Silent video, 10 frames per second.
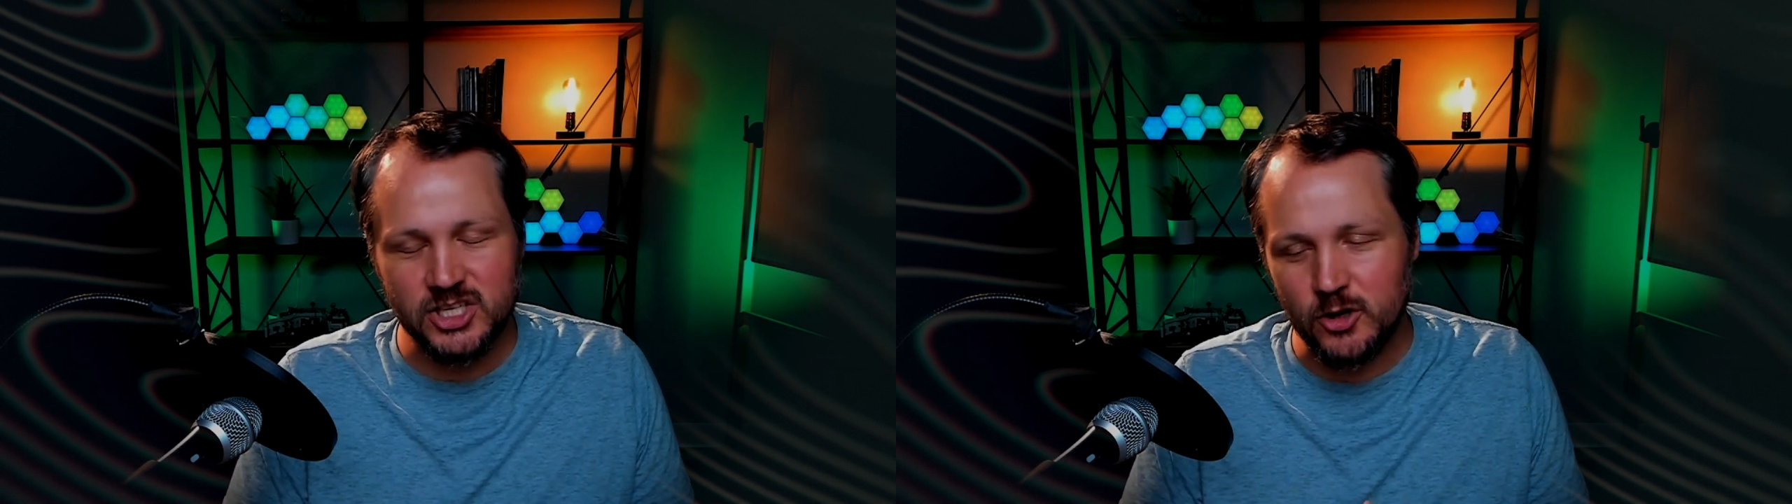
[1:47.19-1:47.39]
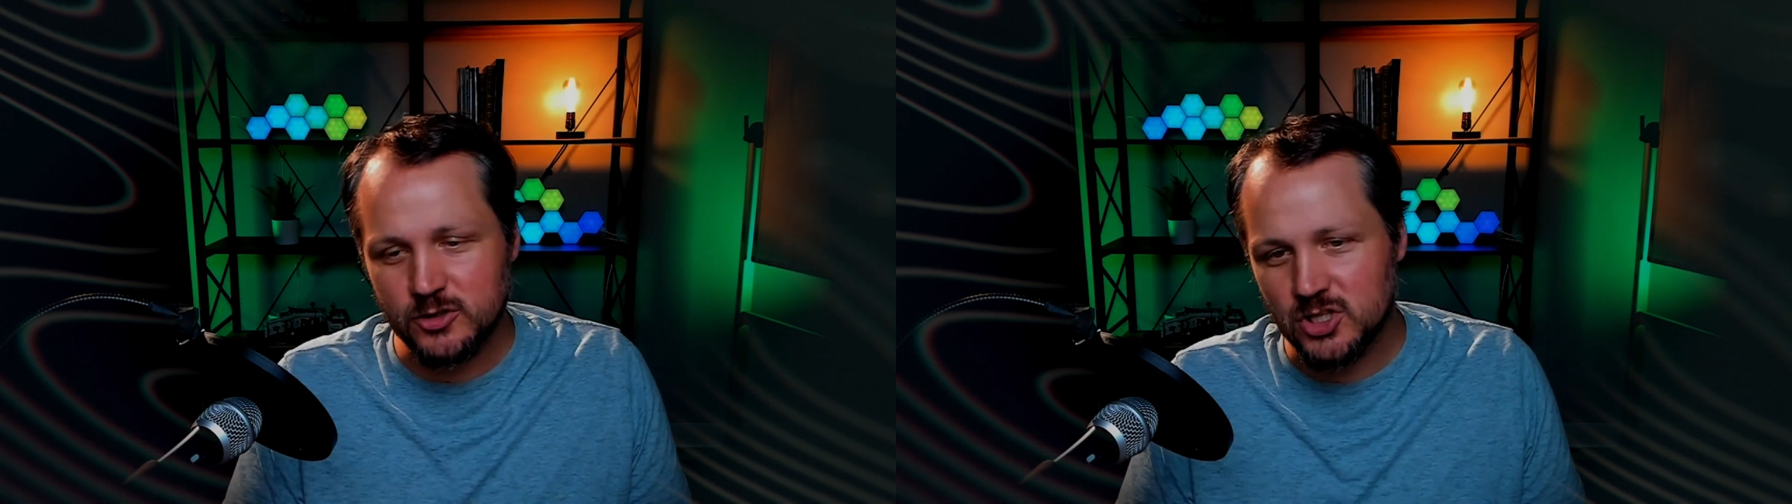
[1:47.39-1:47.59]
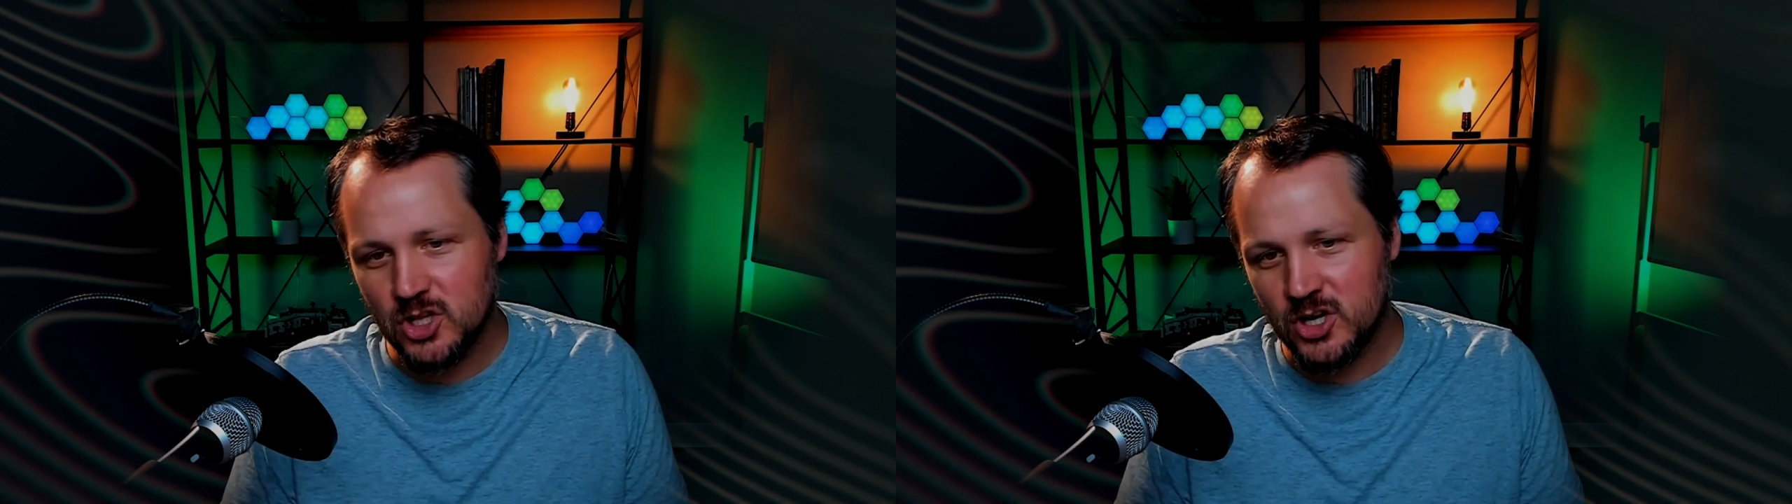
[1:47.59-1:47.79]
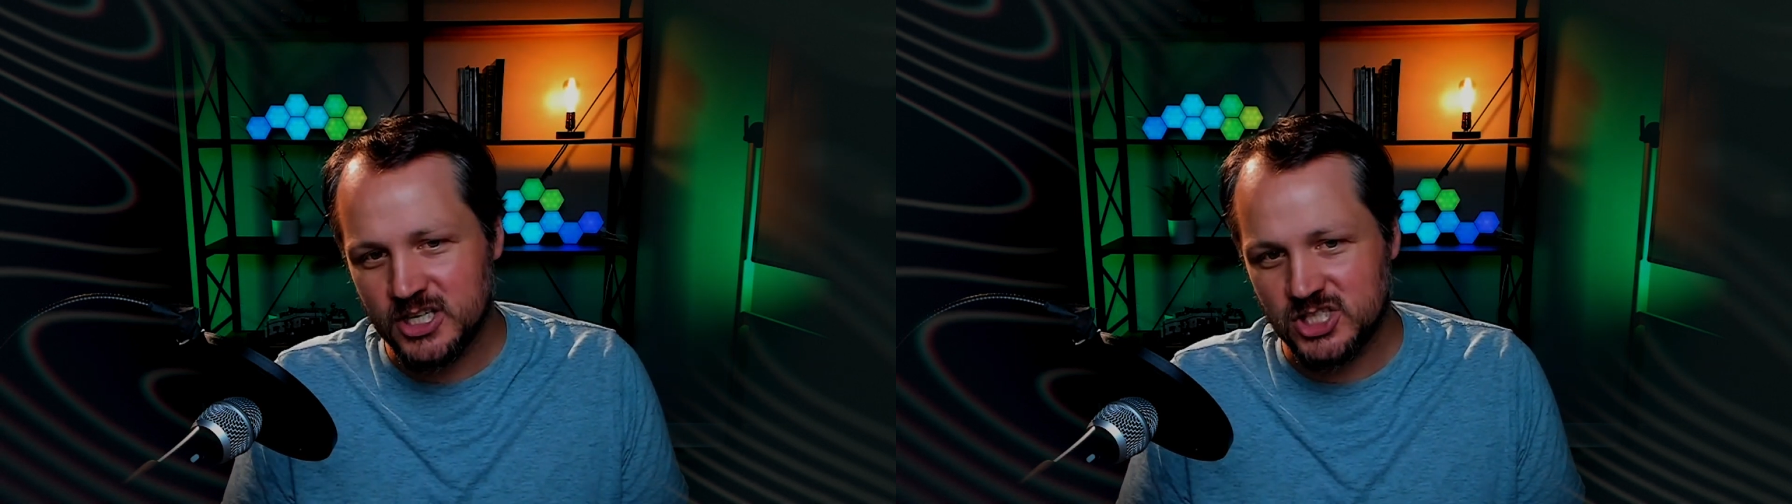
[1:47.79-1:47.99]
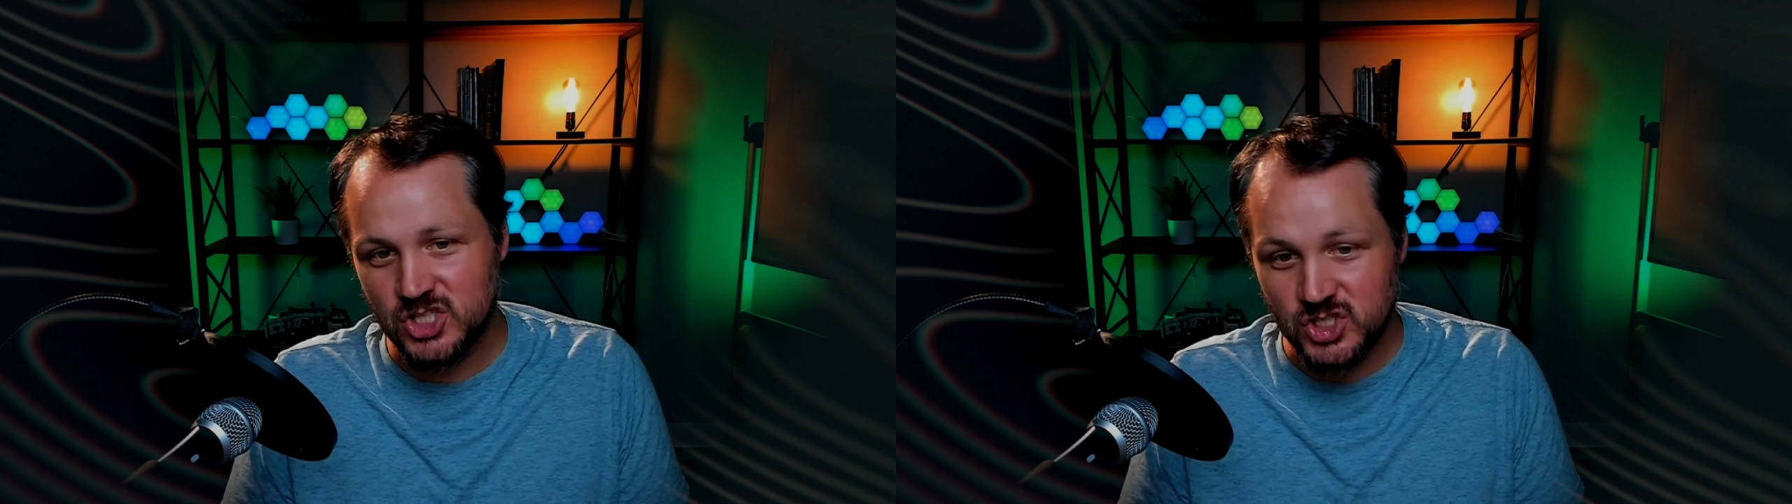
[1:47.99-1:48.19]
goes along
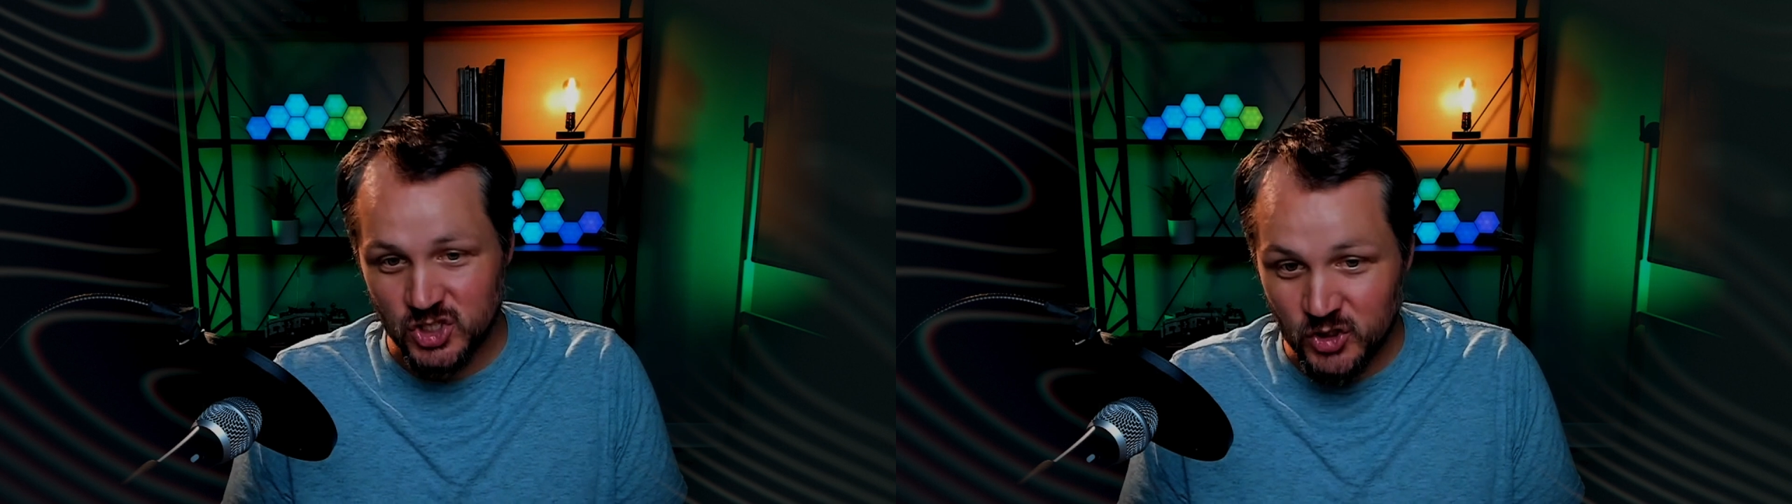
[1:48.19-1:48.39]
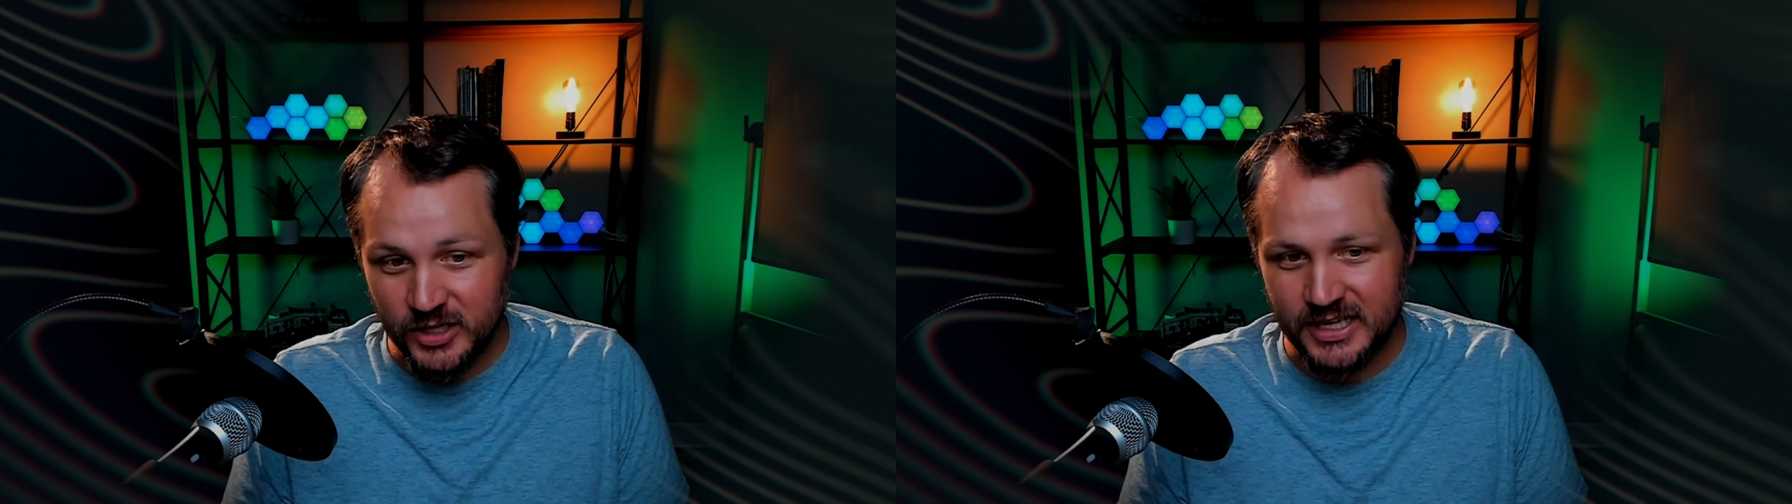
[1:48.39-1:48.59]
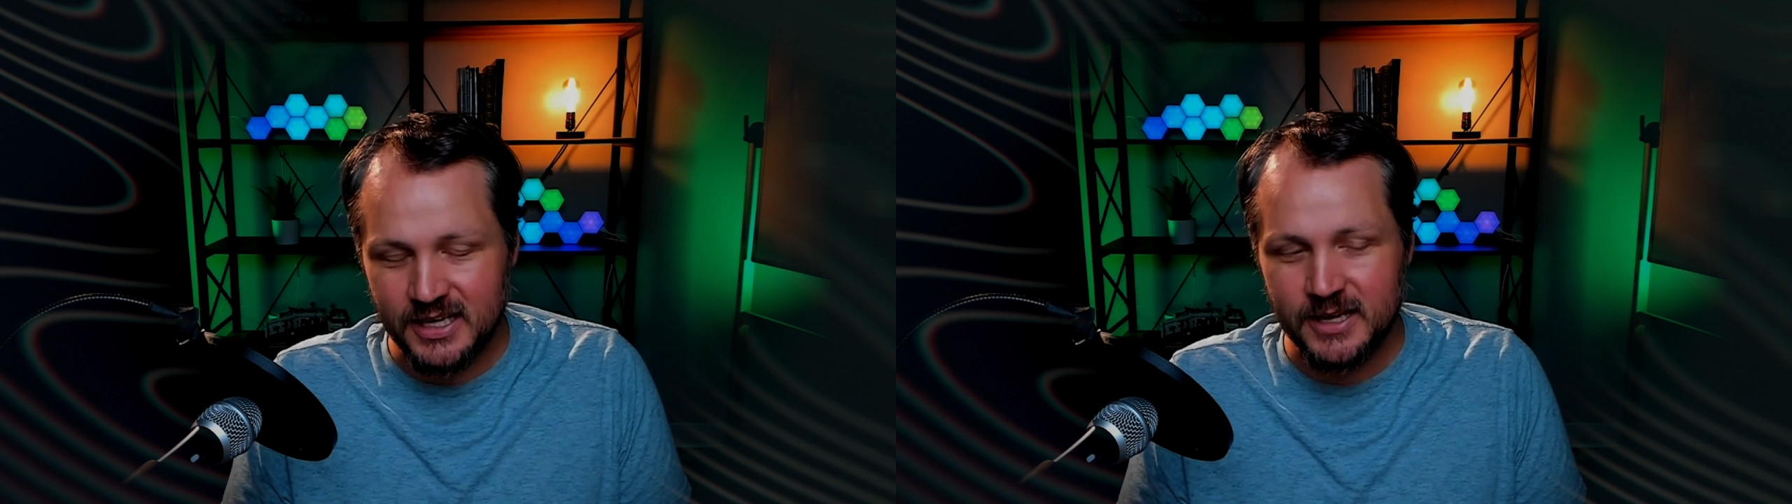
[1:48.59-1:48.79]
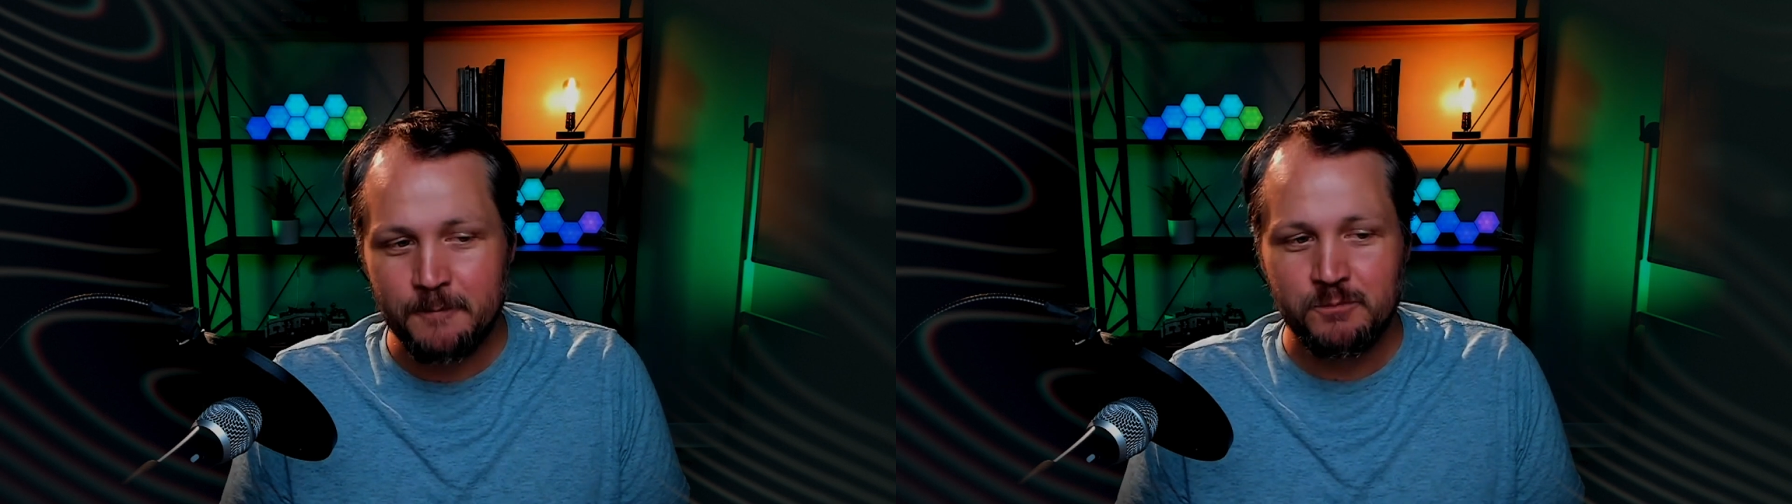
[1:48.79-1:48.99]
its journey